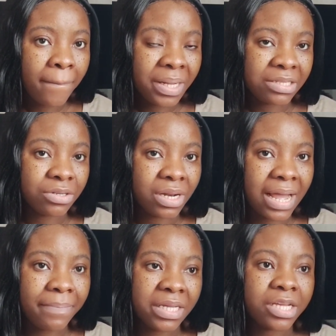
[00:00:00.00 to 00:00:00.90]
particular
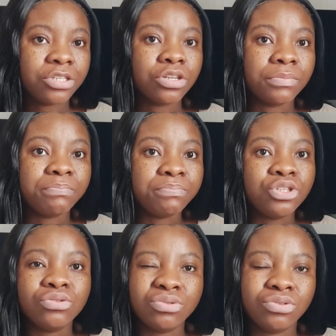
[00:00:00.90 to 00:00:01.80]
application
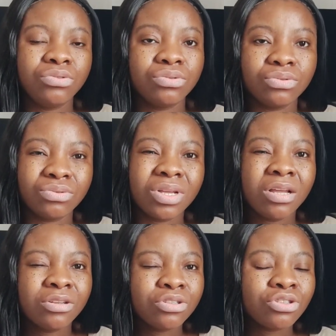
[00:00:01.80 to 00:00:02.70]
due to
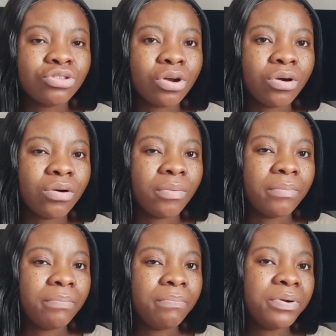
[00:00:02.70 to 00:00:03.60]

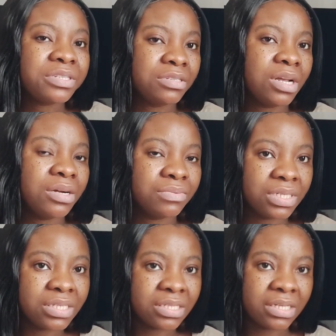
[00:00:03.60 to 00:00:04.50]
some personal
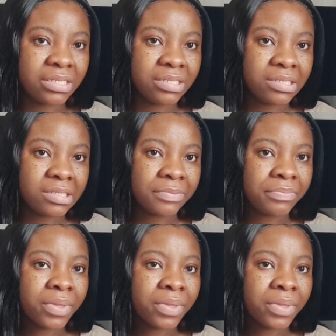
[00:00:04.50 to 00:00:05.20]
reasons.